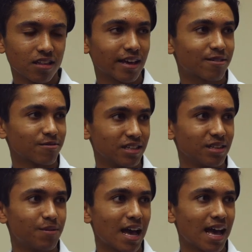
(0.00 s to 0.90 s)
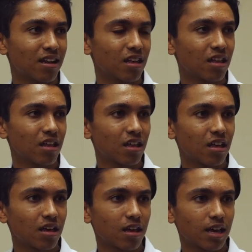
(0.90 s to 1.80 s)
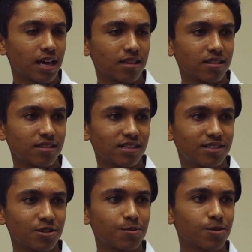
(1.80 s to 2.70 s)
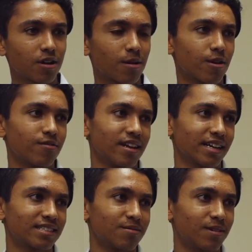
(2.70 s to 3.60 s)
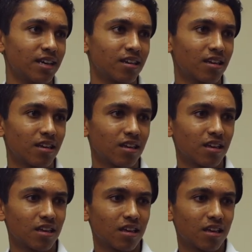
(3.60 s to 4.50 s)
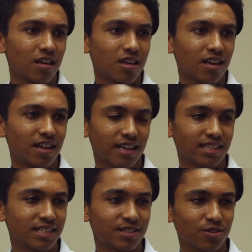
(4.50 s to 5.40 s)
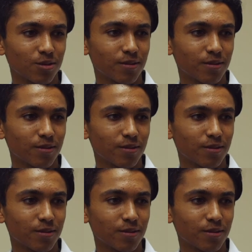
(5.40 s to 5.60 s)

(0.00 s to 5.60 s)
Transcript: like really bad. And this dude pulled up over next to me. And I guess he saw